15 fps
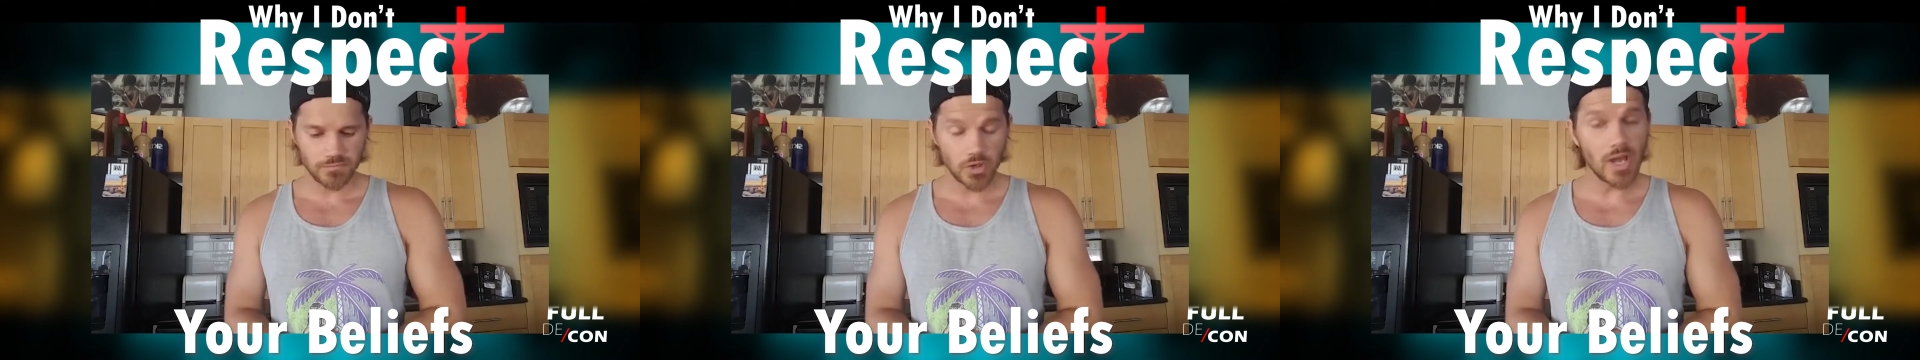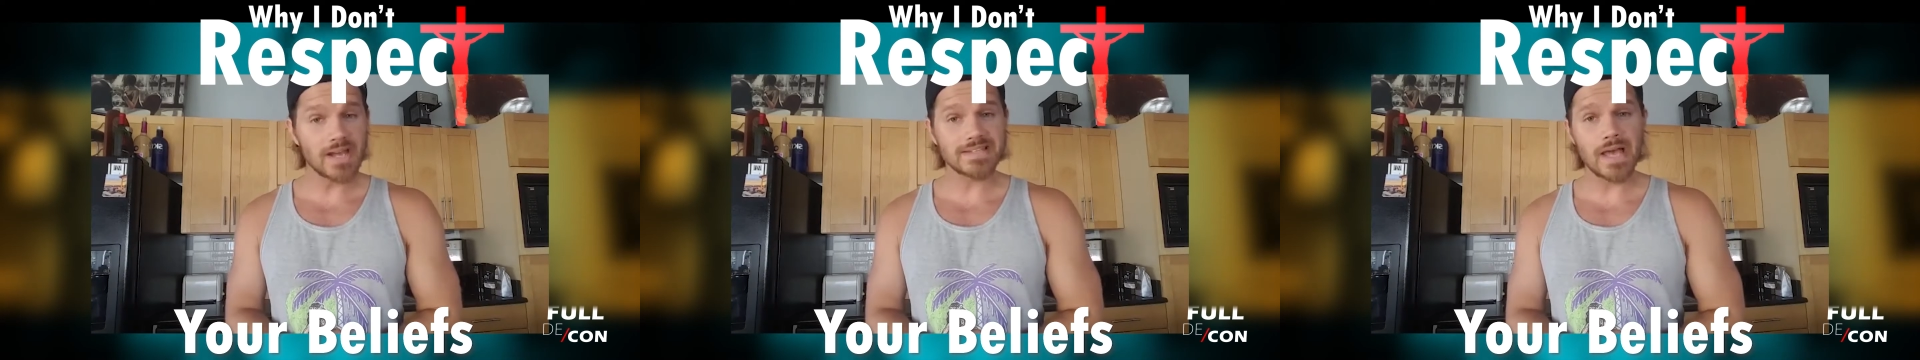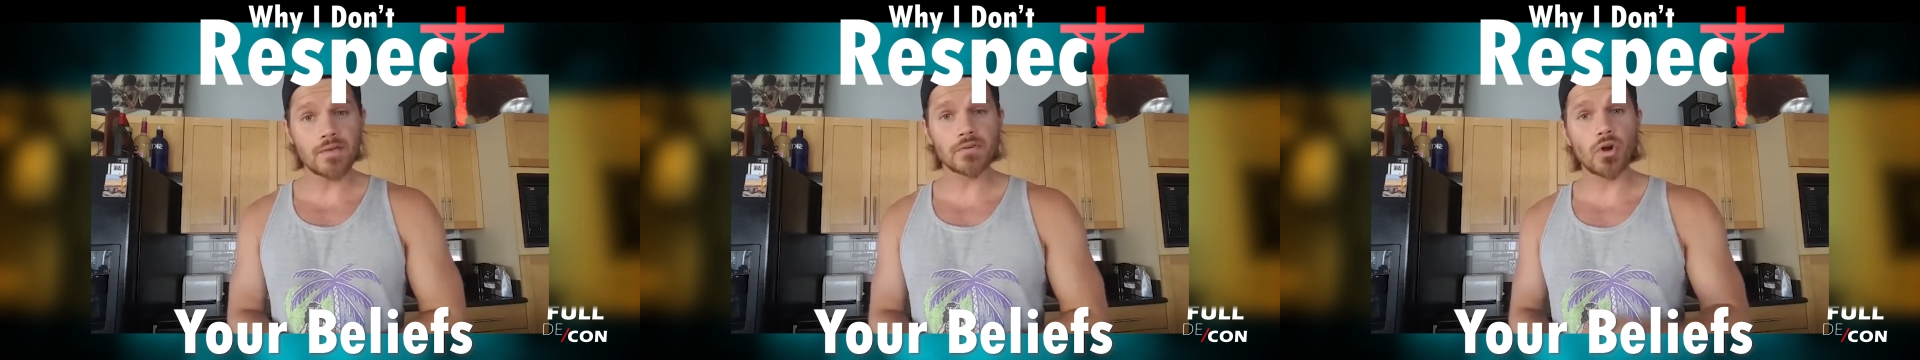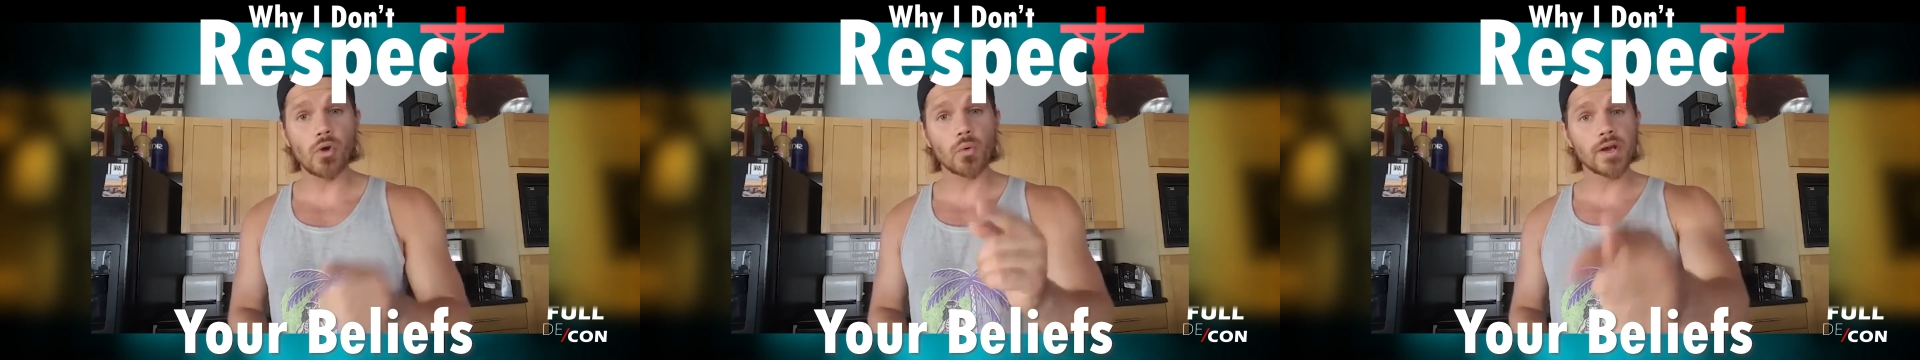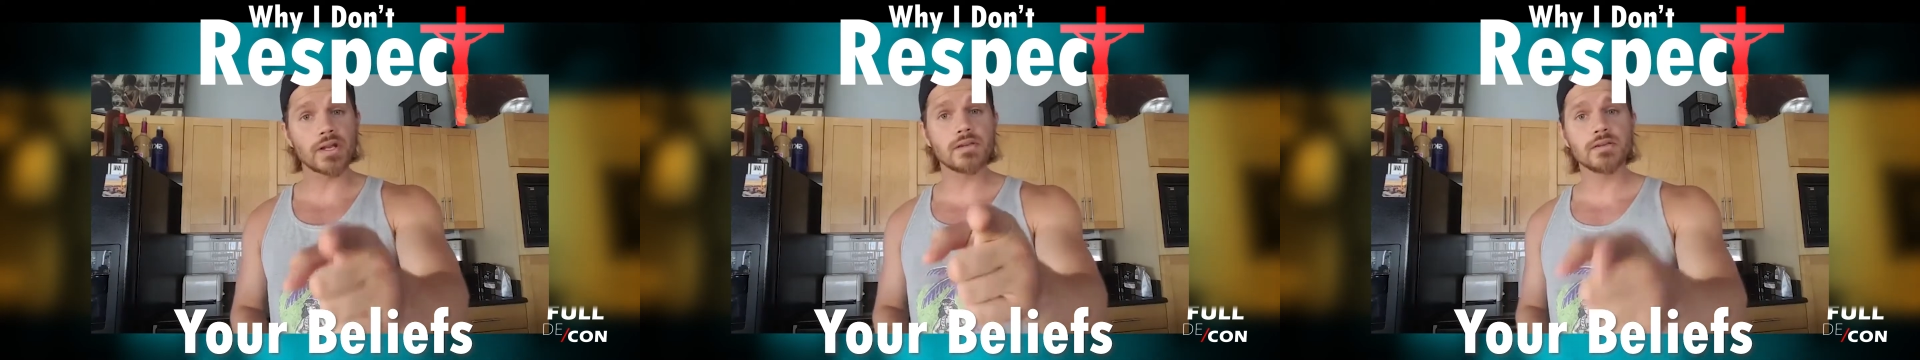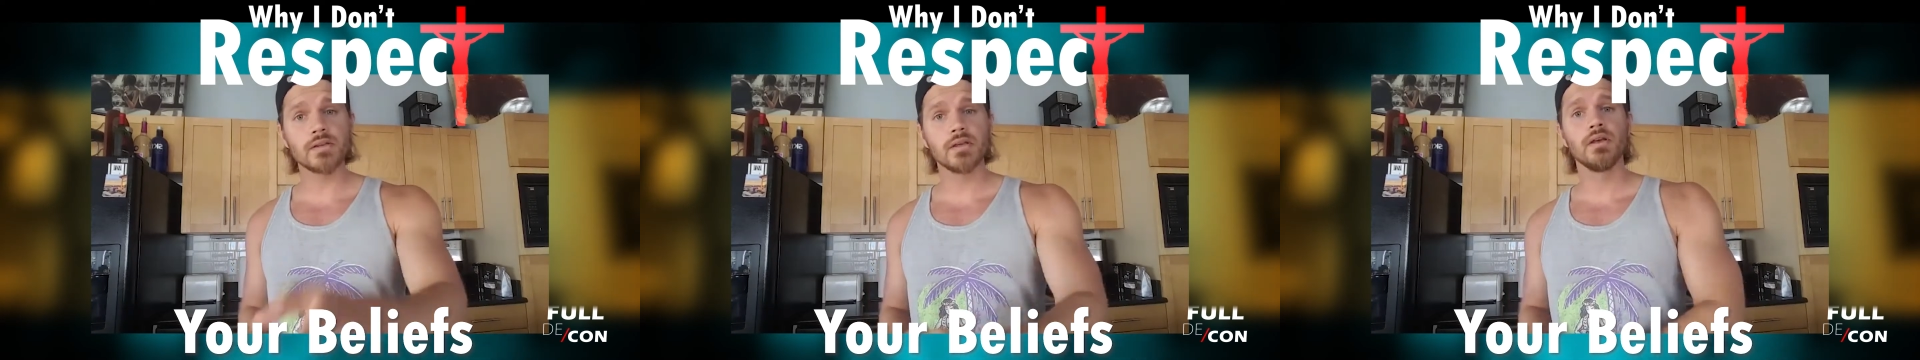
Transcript: you guys haven't already,